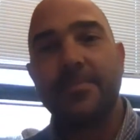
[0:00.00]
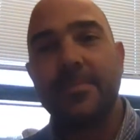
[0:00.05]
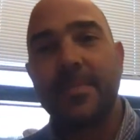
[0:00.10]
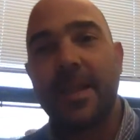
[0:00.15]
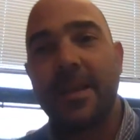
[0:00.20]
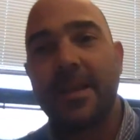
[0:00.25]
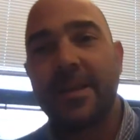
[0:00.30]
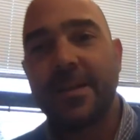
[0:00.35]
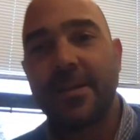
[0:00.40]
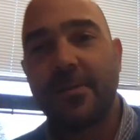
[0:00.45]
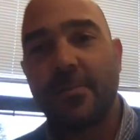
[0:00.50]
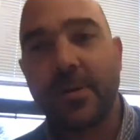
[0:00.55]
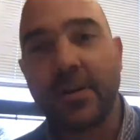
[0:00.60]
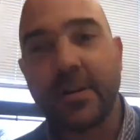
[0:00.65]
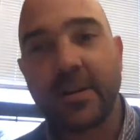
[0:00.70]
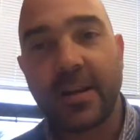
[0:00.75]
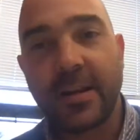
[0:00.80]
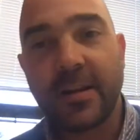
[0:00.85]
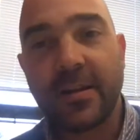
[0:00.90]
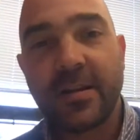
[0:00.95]

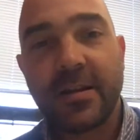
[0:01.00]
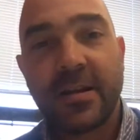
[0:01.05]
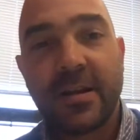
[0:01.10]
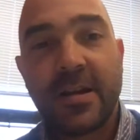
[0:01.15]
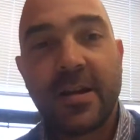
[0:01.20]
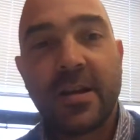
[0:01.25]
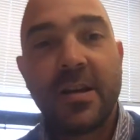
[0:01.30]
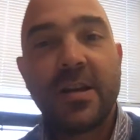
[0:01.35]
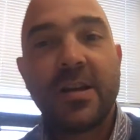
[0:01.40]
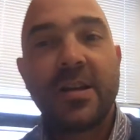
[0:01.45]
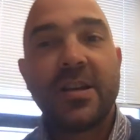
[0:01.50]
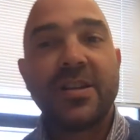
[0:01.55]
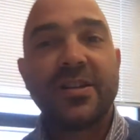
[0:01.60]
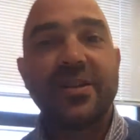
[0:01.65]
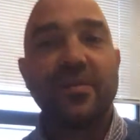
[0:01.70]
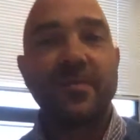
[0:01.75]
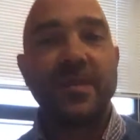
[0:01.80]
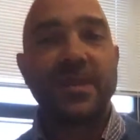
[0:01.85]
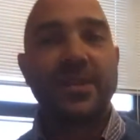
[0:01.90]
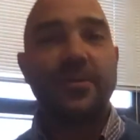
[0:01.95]
inequality.
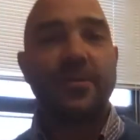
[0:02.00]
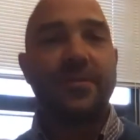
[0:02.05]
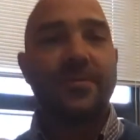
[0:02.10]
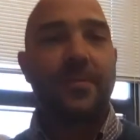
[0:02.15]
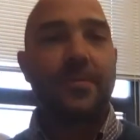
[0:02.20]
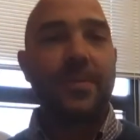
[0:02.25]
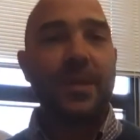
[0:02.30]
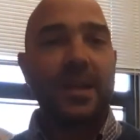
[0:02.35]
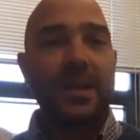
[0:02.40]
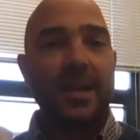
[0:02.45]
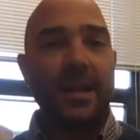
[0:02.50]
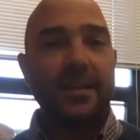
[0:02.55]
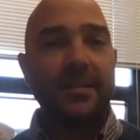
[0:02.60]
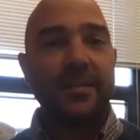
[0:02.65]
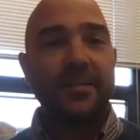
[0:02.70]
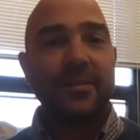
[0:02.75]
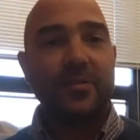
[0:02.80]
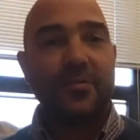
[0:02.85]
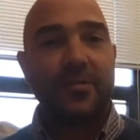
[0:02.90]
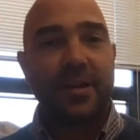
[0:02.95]
So research from the
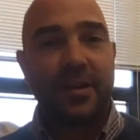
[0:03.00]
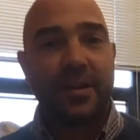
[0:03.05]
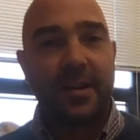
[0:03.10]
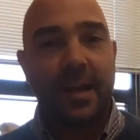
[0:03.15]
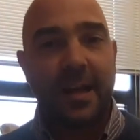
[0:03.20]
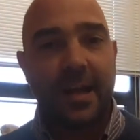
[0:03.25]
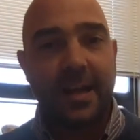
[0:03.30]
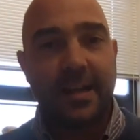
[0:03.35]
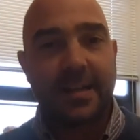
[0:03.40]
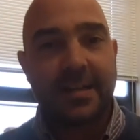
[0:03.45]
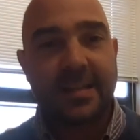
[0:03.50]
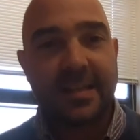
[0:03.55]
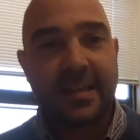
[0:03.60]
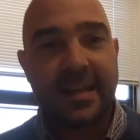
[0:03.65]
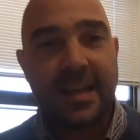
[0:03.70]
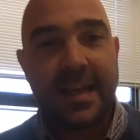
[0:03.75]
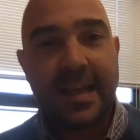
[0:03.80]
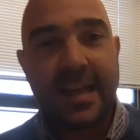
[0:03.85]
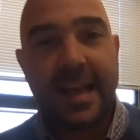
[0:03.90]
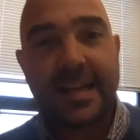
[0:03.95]
Connected Learning Alliance
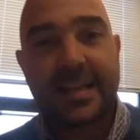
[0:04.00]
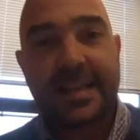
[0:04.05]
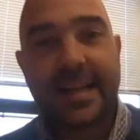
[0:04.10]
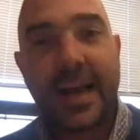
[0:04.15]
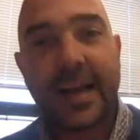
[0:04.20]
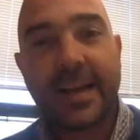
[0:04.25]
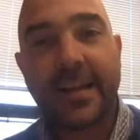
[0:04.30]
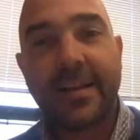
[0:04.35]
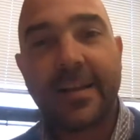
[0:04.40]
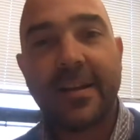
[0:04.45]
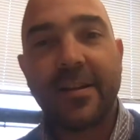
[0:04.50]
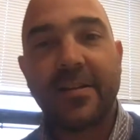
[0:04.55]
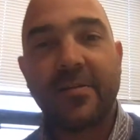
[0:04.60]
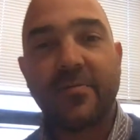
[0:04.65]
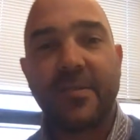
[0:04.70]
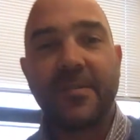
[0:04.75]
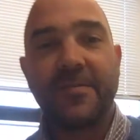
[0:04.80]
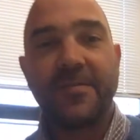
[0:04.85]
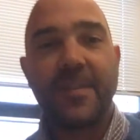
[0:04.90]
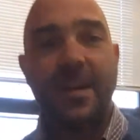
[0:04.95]
has highlighted
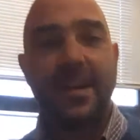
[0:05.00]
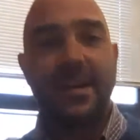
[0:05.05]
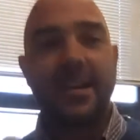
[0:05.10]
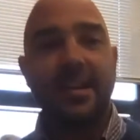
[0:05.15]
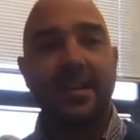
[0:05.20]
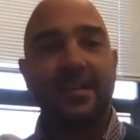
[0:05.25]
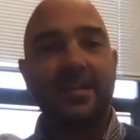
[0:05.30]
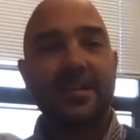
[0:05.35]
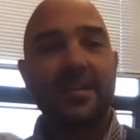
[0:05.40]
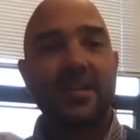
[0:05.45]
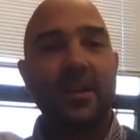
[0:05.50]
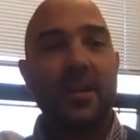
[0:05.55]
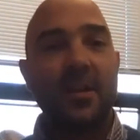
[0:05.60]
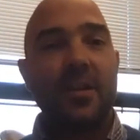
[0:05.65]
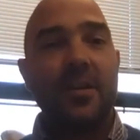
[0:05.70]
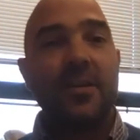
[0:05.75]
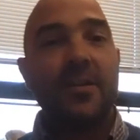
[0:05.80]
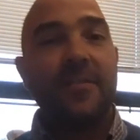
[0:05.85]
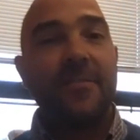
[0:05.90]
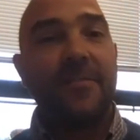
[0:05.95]
3 findings.
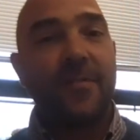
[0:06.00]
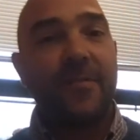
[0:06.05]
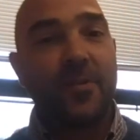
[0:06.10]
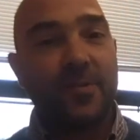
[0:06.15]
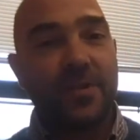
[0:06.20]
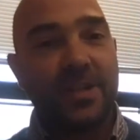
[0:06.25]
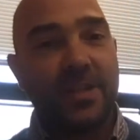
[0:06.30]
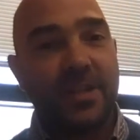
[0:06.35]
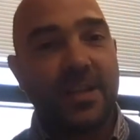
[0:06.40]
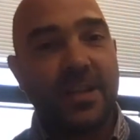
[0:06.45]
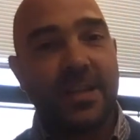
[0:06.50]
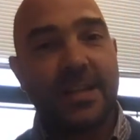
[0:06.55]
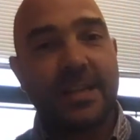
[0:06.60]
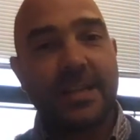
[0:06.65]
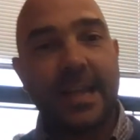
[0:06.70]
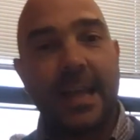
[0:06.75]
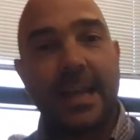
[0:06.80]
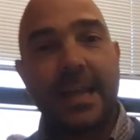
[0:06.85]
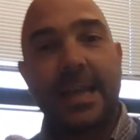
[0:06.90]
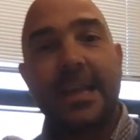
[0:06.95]
First is
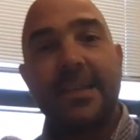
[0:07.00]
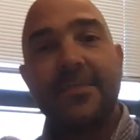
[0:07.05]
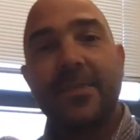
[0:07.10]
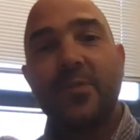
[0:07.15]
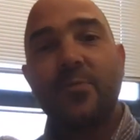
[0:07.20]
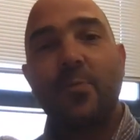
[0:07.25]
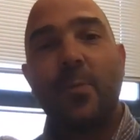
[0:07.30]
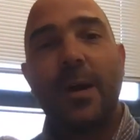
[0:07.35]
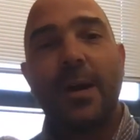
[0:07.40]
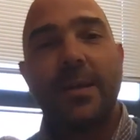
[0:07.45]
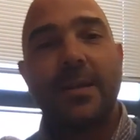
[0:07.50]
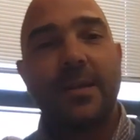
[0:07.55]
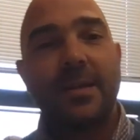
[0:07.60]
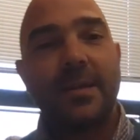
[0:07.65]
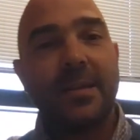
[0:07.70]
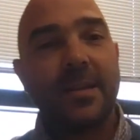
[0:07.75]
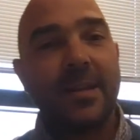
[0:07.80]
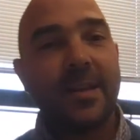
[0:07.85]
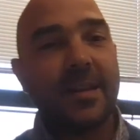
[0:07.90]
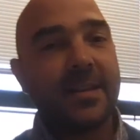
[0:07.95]
that even
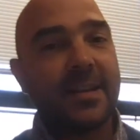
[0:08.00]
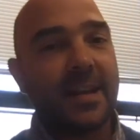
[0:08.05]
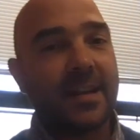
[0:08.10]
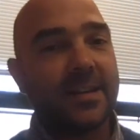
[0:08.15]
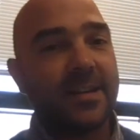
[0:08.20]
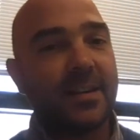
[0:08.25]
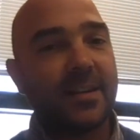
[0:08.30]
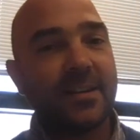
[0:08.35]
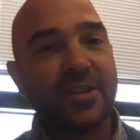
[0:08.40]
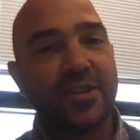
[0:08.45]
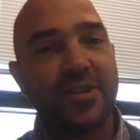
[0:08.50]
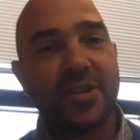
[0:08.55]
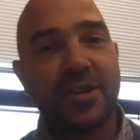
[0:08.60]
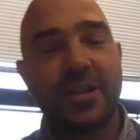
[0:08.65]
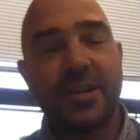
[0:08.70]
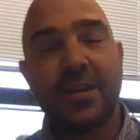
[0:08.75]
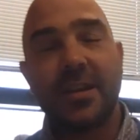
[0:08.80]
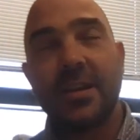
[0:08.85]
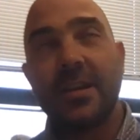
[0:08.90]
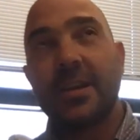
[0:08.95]
when the
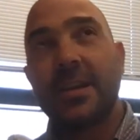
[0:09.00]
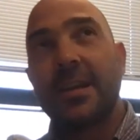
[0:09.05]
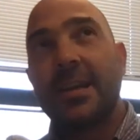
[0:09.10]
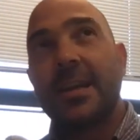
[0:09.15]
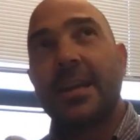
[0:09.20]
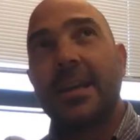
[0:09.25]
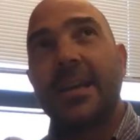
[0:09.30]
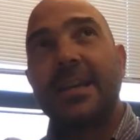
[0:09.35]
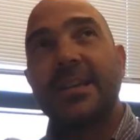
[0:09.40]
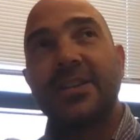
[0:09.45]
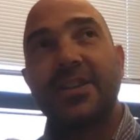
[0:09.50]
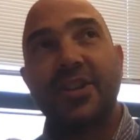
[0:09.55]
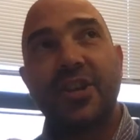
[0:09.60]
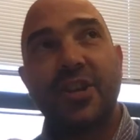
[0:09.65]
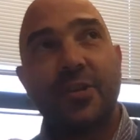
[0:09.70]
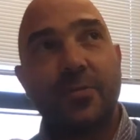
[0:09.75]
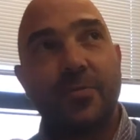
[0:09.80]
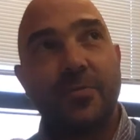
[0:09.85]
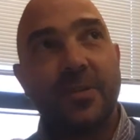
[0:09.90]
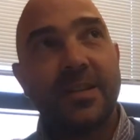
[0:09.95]
technology is
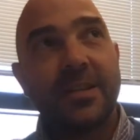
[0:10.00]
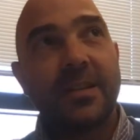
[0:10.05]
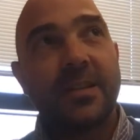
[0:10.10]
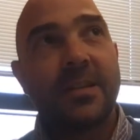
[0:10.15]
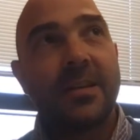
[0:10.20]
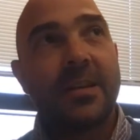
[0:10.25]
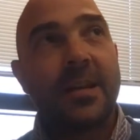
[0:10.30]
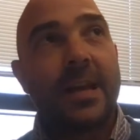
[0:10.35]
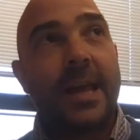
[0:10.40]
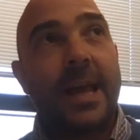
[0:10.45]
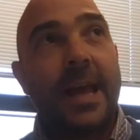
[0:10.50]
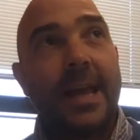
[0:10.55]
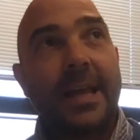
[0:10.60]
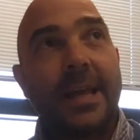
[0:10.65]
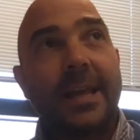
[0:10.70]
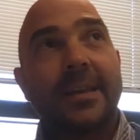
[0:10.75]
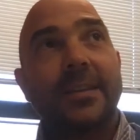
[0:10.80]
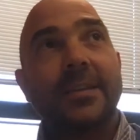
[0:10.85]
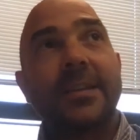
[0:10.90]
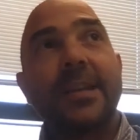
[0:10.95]
used, it
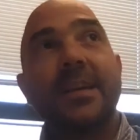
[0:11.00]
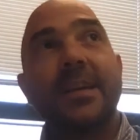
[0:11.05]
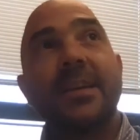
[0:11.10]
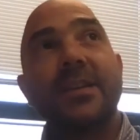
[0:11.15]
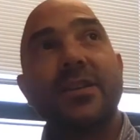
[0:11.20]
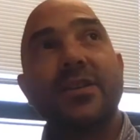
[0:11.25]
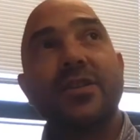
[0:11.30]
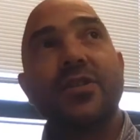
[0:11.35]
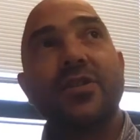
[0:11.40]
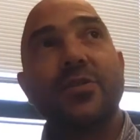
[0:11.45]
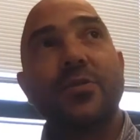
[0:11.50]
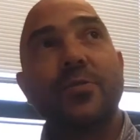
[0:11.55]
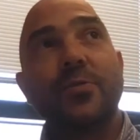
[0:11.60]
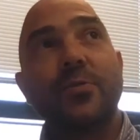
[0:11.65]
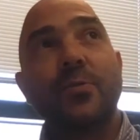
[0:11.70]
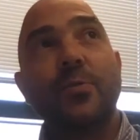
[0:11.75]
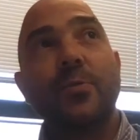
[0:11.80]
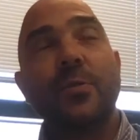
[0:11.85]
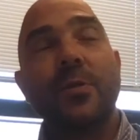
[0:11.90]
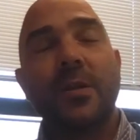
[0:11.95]
can lead
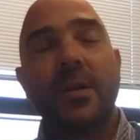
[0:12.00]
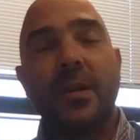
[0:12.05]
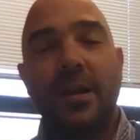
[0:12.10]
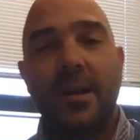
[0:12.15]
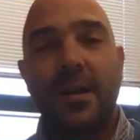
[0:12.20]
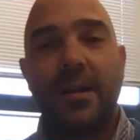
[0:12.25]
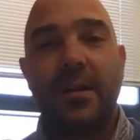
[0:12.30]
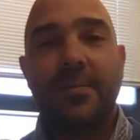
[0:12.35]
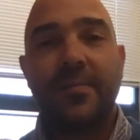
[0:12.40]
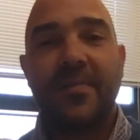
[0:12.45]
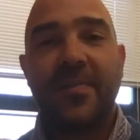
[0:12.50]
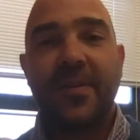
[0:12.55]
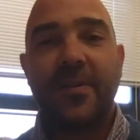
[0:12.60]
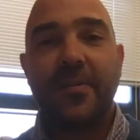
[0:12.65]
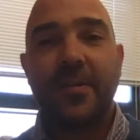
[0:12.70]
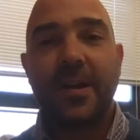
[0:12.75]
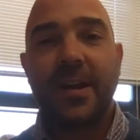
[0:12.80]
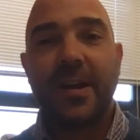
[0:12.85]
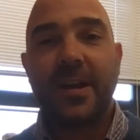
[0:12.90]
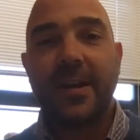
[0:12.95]
to
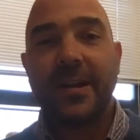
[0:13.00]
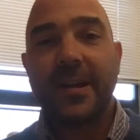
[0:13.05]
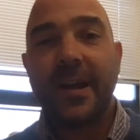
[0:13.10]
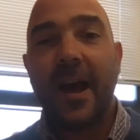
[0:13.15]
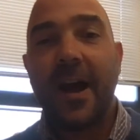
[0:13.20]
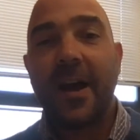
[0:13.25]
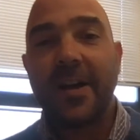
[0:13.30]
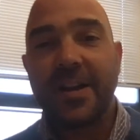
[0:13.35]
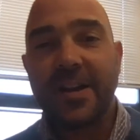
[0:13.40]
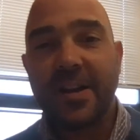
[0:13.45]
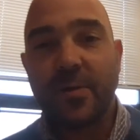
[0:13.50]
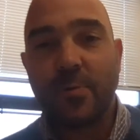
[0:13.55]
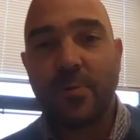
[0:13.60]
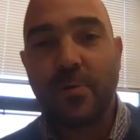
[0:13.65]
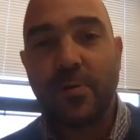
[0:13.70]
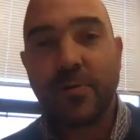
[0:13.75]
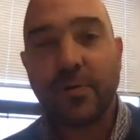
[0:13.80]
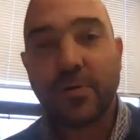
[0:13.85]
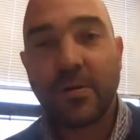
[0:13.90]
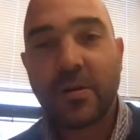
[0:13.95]
very
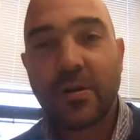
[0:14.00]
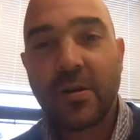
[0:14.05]
unequal